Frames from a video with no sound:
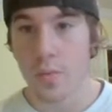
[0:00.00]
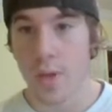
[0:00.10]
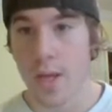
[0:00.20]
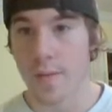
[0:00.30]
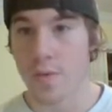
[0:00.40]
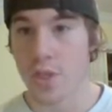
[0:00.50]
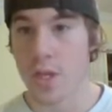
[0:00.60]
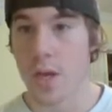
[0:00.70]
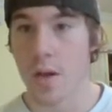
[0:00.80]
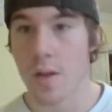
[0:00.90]
We have
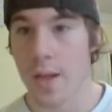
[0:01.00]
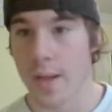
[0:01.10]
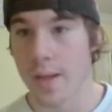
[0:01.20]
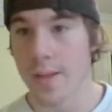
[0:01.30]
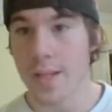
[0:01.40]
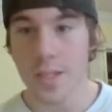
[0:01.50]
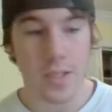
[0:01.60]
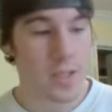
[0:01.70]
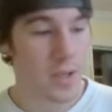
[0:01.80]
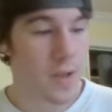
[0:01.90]
GL
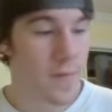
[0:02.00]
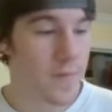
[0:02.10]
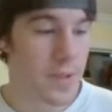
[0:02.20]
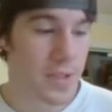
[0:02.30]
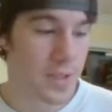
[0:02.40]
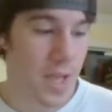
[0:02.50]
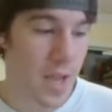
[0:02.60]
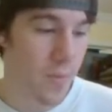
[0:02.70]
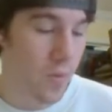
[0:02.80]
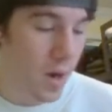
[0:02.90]
Achilles versus
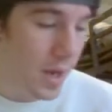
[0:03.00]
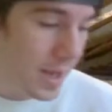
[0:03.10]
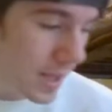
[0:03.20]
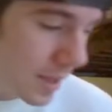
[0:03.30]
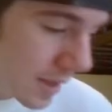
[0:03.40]
MY